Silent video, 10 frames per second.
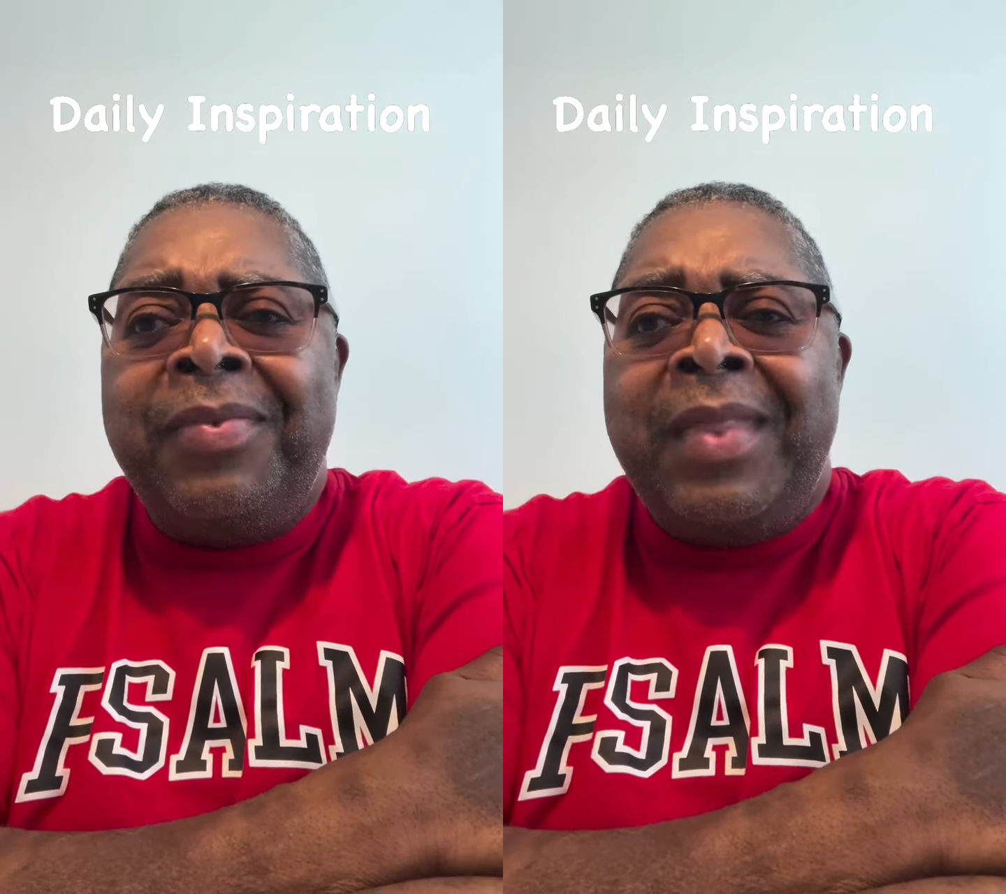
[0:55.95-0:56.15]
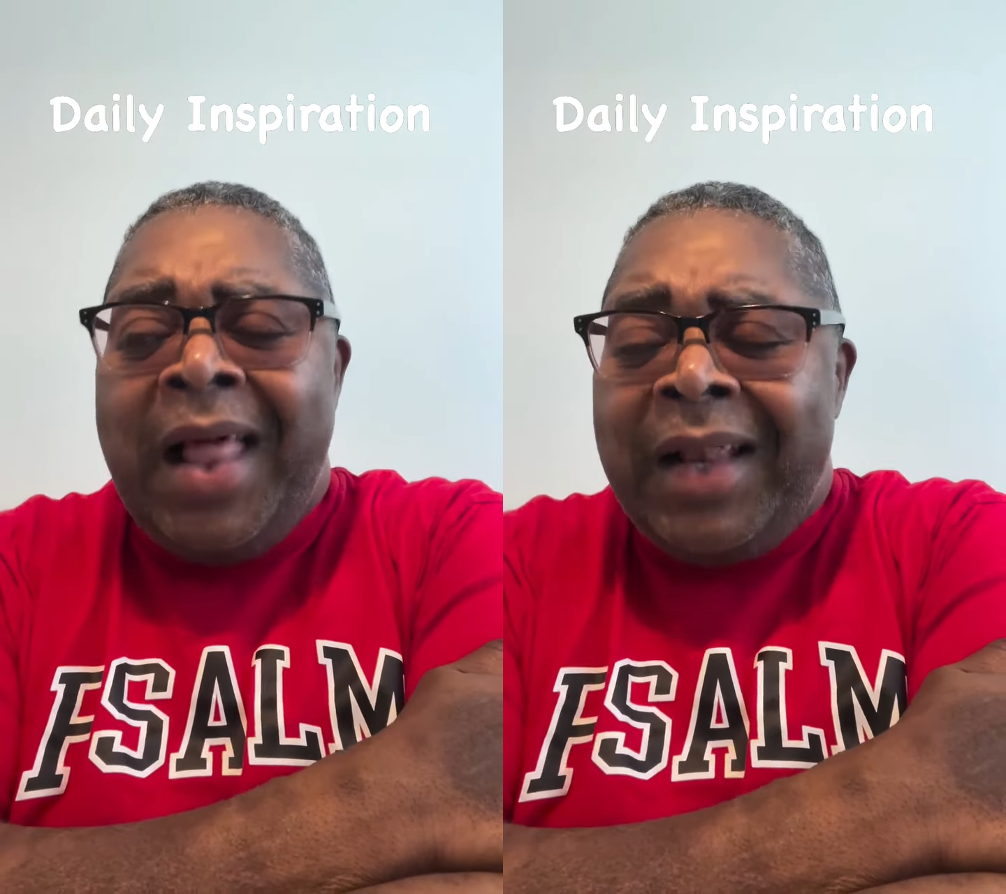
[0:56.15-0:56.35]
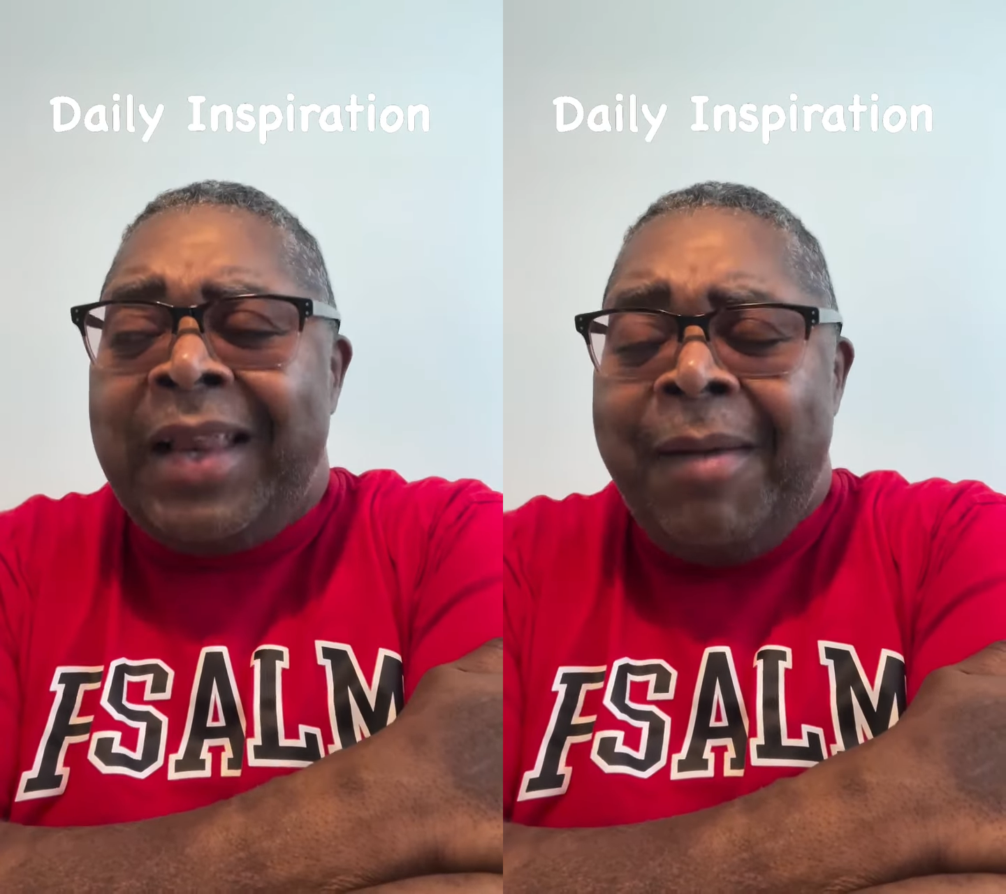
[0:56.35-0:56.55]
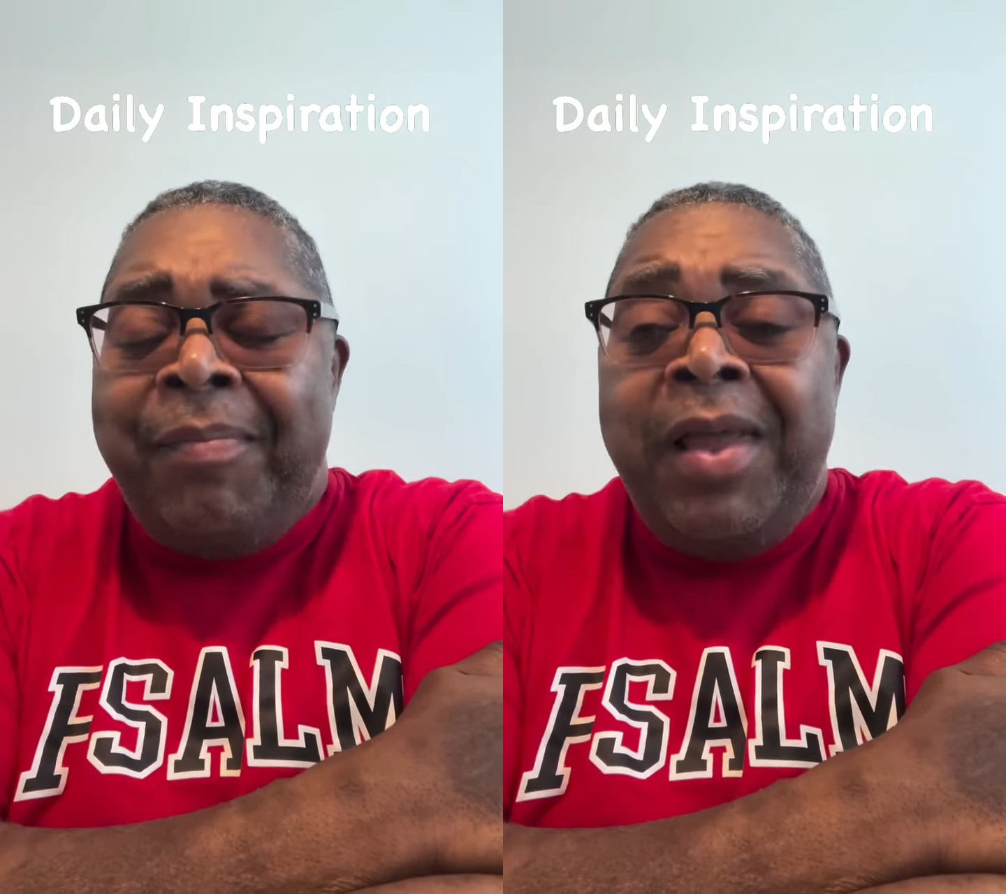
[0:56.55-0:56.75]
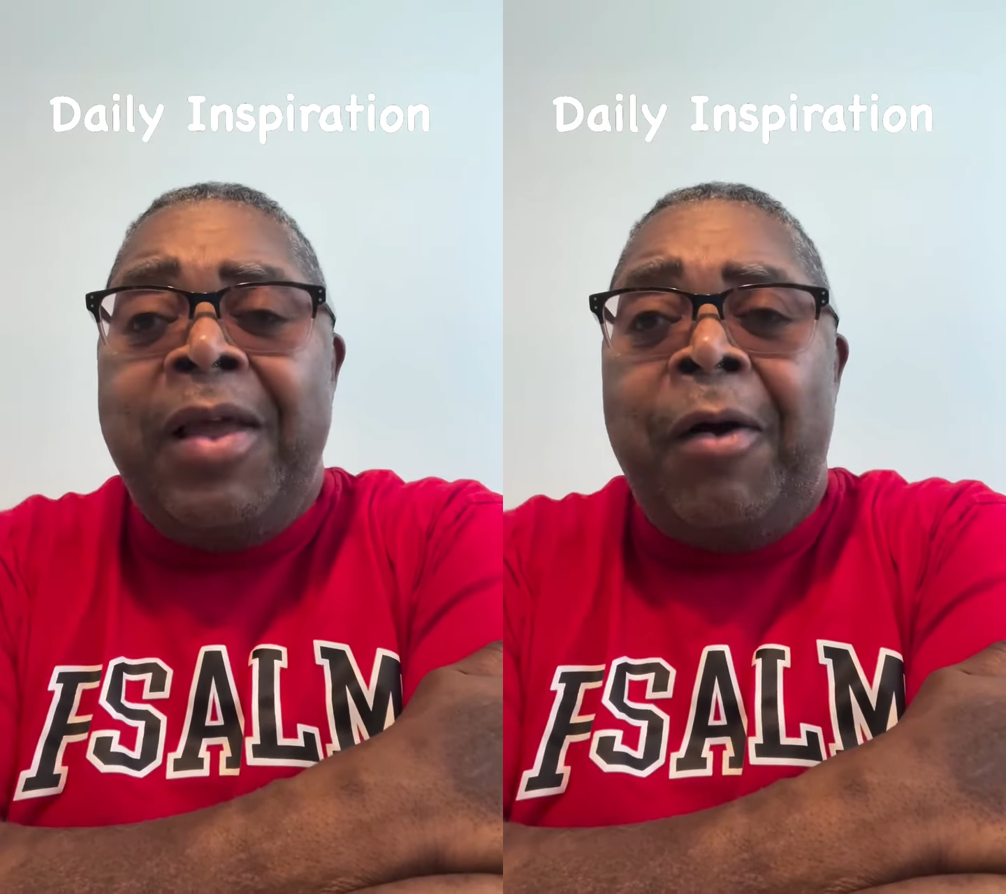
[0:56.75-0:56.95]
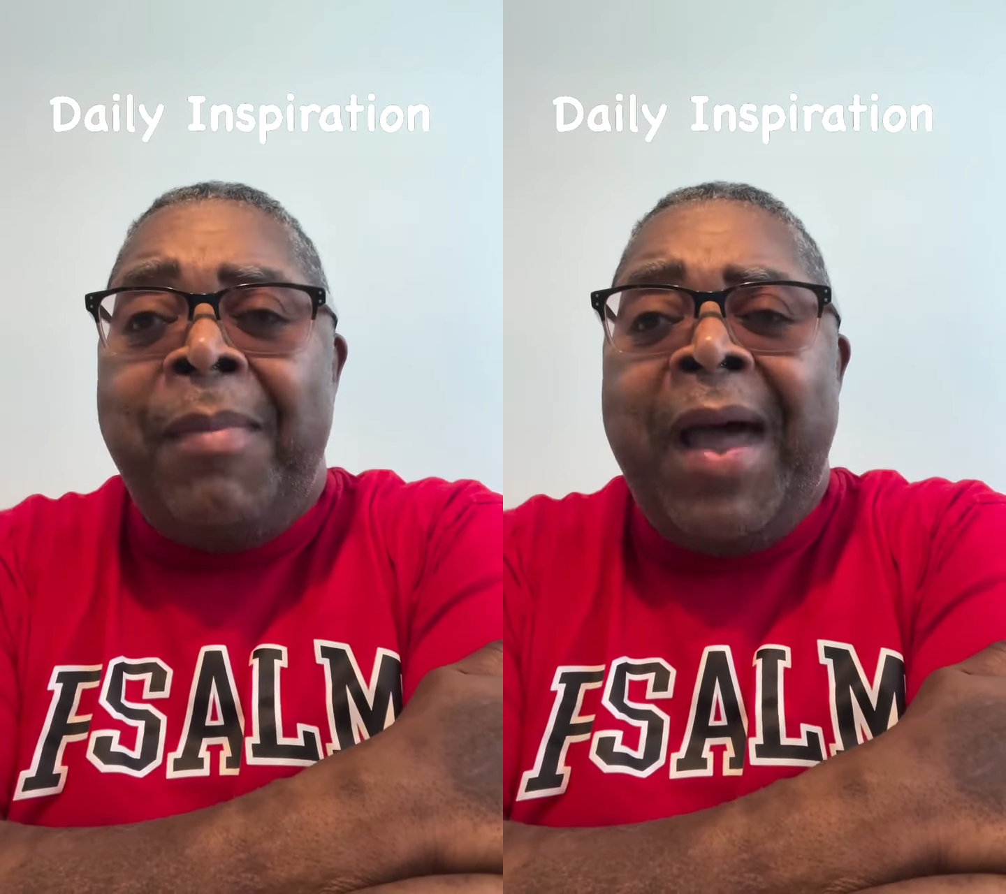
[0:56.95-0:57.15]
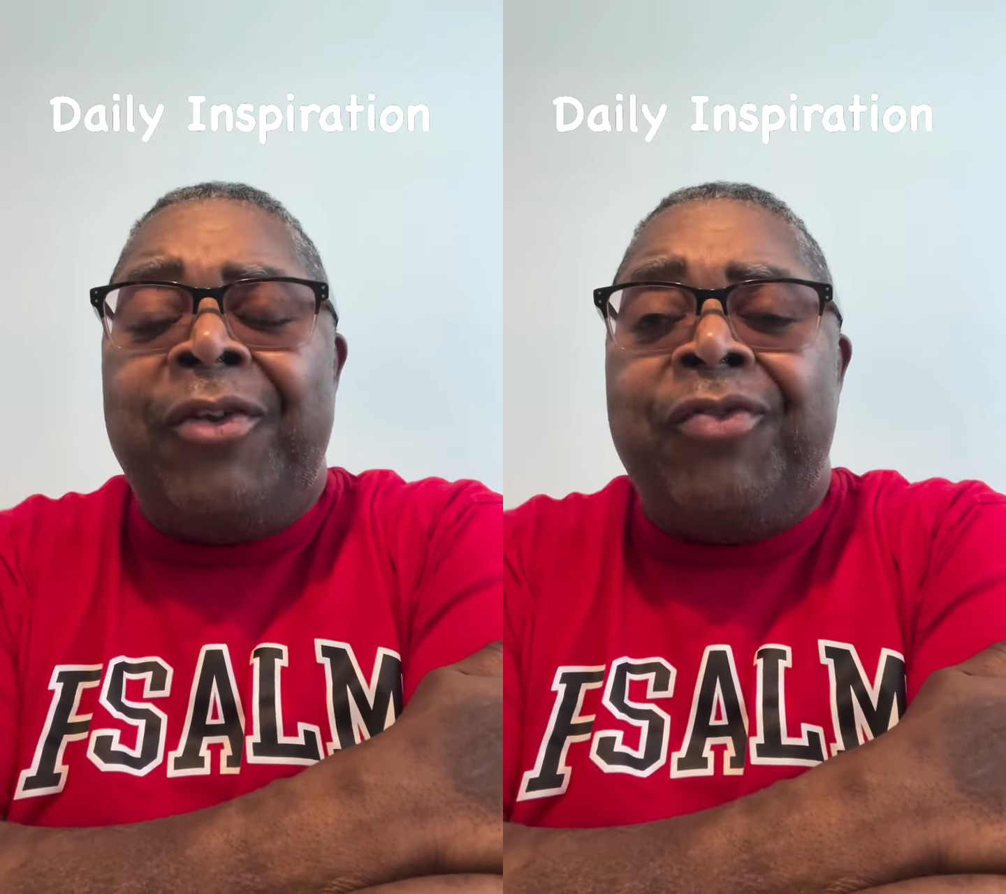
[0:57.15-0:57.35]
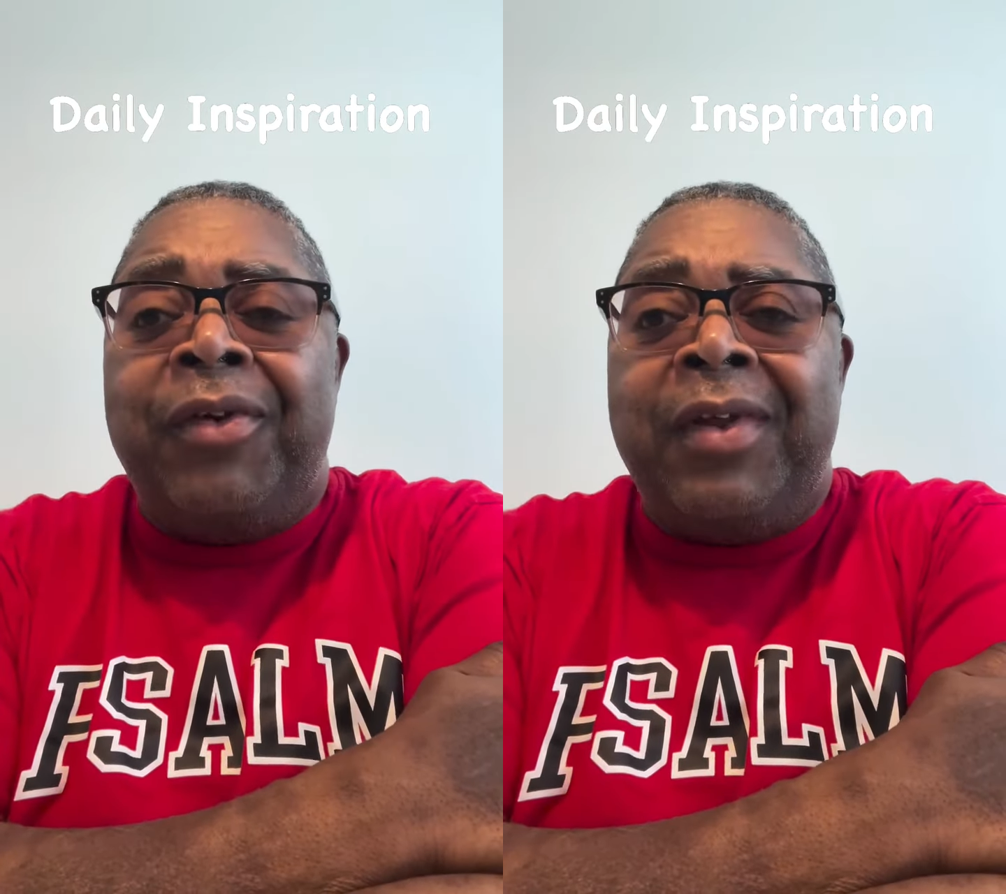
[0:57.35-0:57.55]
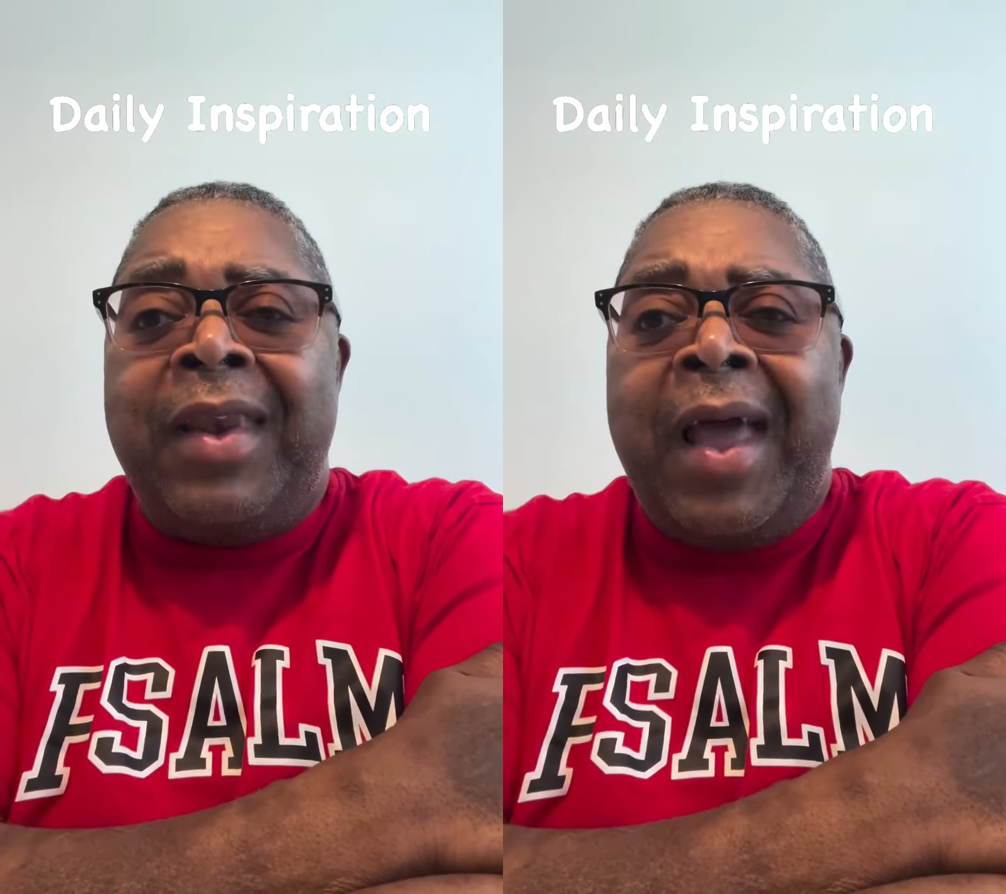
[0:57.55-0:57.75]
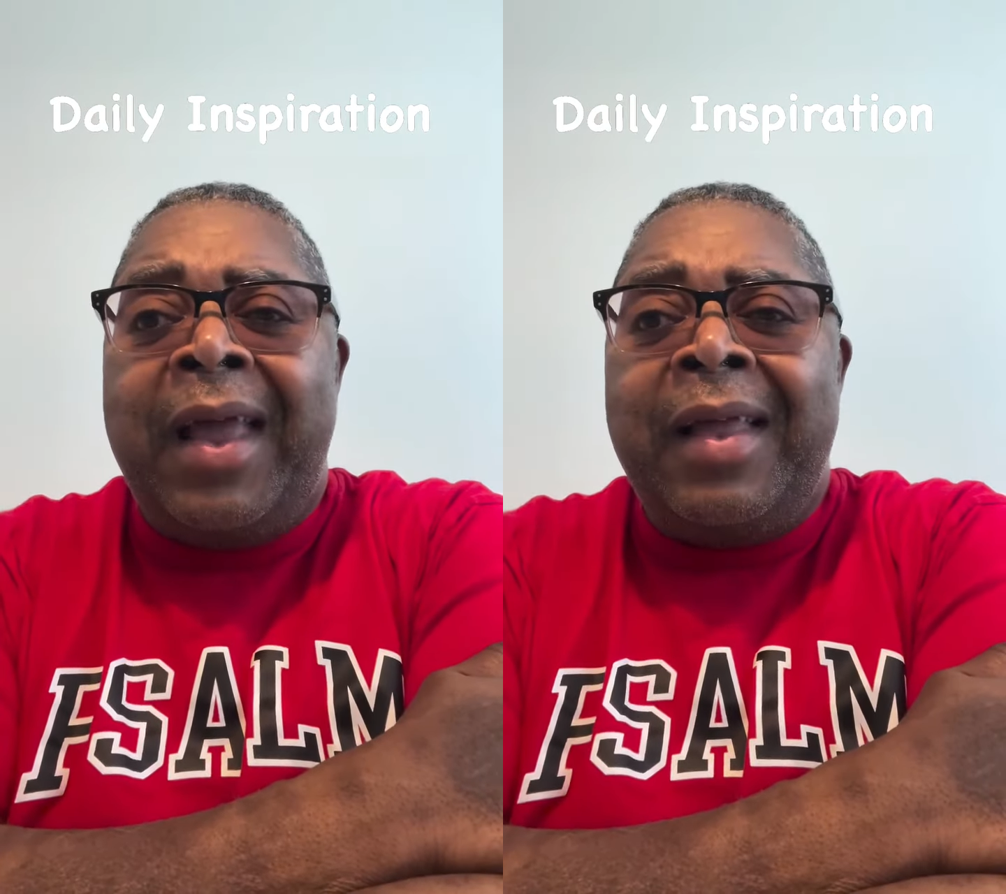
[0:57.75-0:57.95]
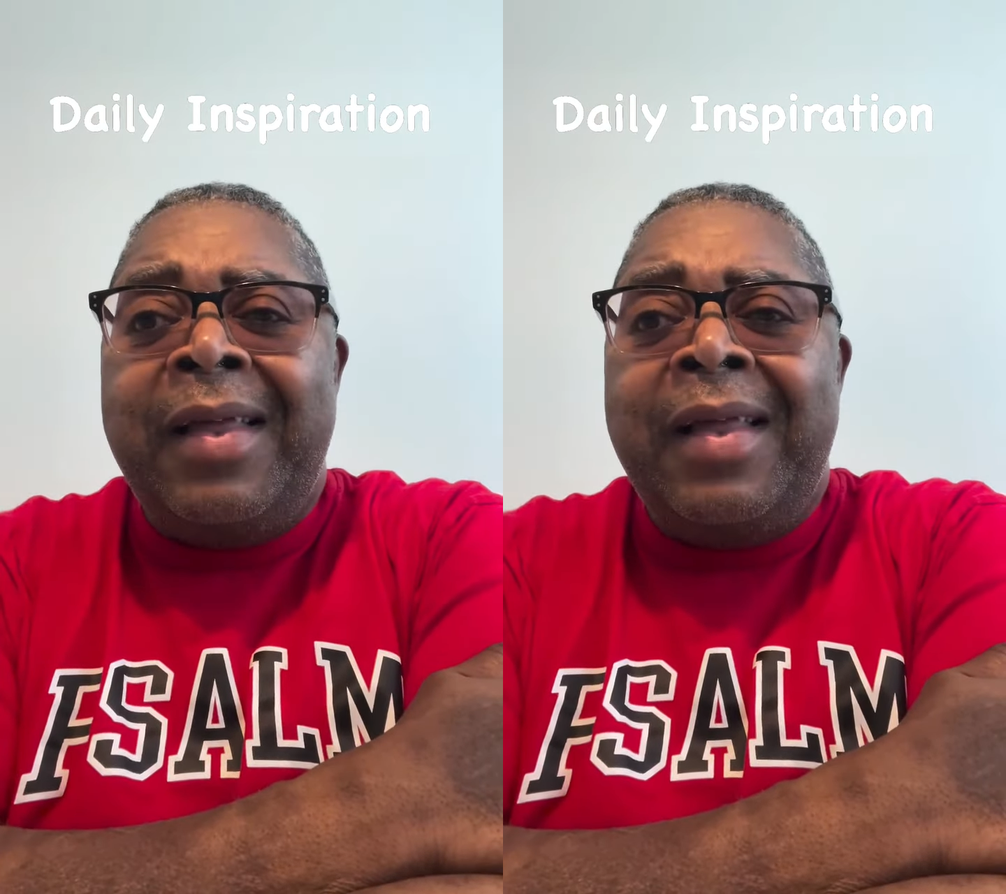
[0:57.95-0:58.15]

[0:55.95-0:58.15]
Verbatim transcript: let that be your mantra today